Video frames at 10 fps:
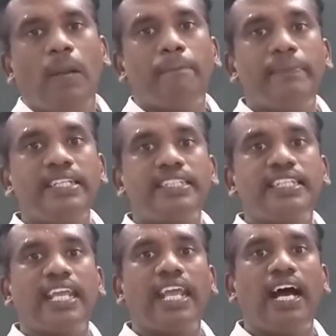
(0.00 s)
Means
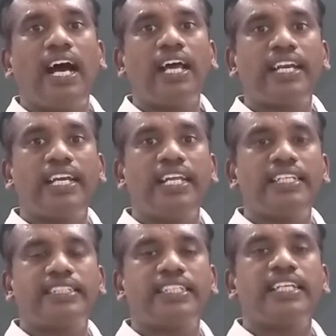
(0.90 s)
they are
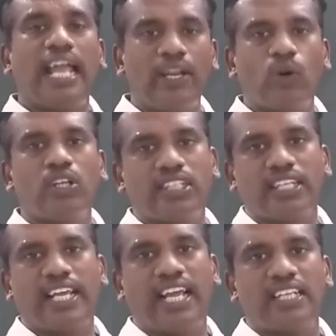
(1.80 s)
releasing hydrogen
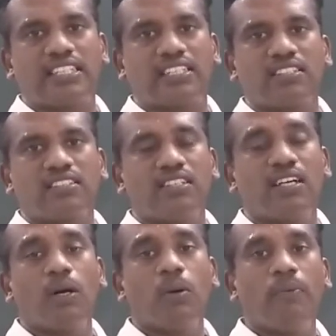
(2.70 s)
gas
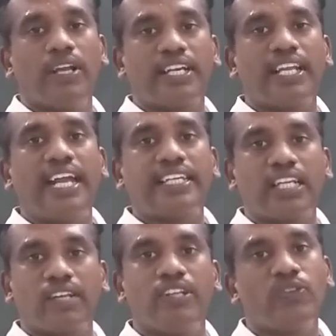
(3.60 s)
when
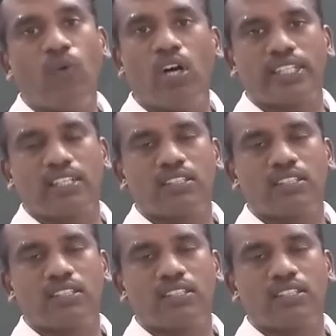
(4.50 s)
reacting with water.